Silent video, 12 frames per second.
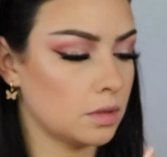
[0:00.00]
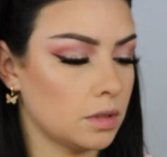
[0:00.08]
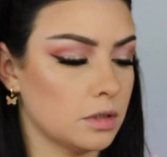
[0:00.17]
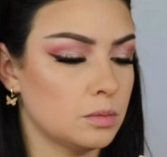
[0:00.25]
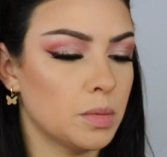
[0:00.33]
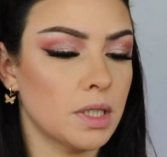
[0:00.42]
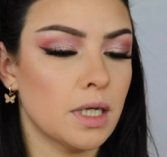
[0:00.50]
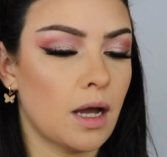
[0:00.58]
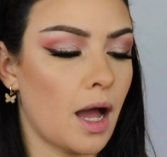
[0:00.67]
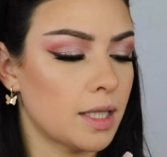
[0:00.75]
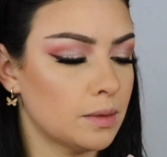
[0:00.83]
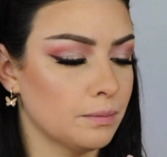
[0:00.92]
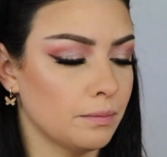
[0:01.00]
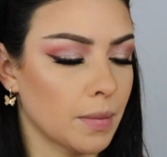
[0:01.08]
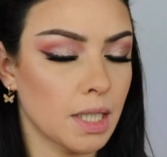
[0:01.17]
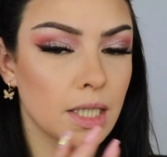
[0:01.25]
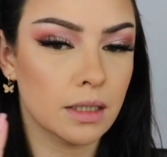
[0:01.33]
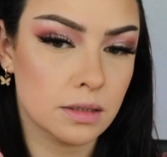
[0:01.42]
It's been a hot
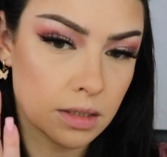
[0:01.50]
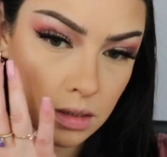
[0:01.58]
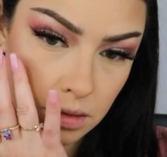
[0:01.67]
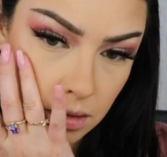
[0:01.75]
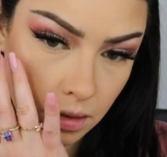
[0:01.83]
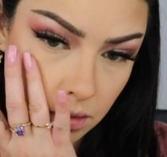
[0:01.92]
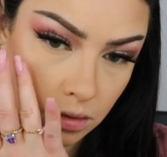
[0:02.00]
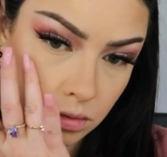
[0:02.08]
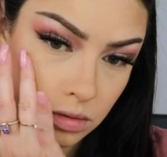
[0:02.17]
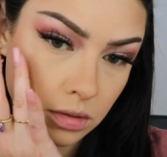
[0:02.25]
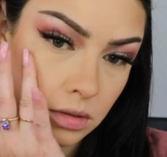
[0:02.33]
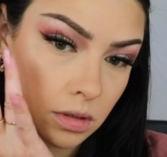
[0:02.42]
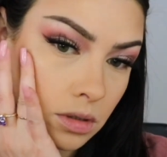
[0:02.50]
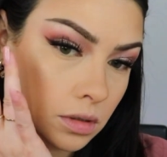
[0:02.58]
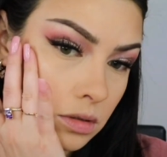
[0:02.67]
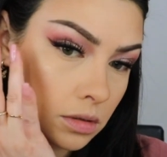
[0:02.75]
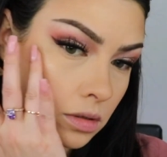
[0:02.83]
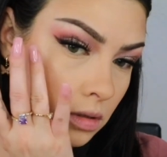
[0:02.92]
minute since I used
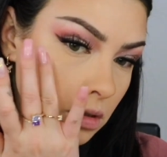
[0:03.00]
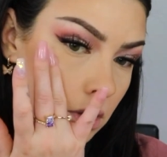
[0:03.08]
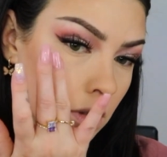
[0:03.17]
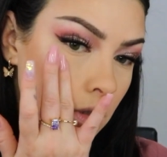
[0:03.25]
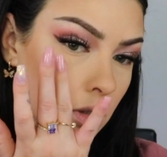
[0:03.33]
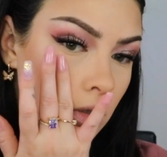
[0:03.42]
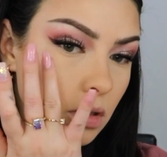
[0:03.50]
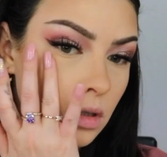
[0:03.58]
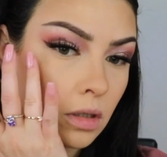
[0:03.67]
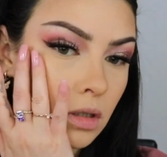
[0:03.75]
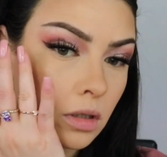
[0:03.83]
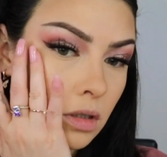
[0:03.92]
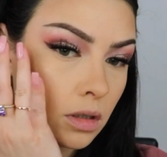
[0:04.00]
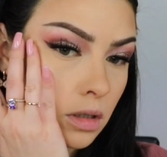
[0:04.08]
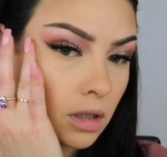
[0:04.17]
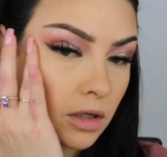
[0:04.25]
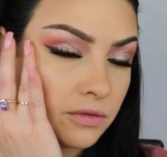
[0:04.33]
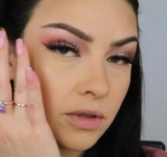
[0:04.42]
this.
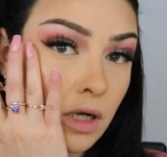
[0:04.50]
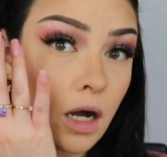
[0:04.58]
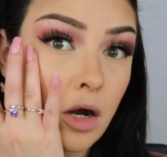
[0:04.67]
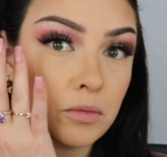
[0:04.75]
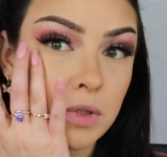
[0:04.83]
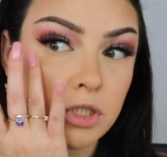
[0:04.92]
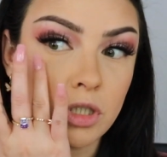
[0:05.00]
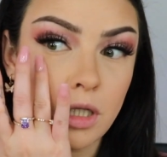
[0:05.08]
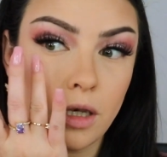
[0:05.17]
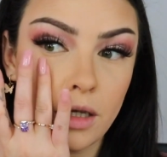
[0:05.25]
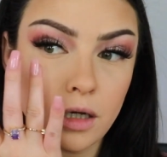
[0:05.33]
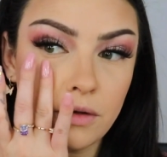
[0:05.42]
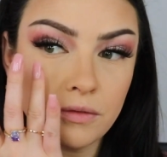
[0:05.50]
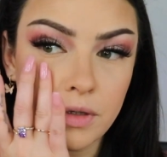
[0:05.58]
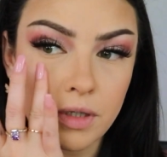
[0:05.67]
I forgot how much I love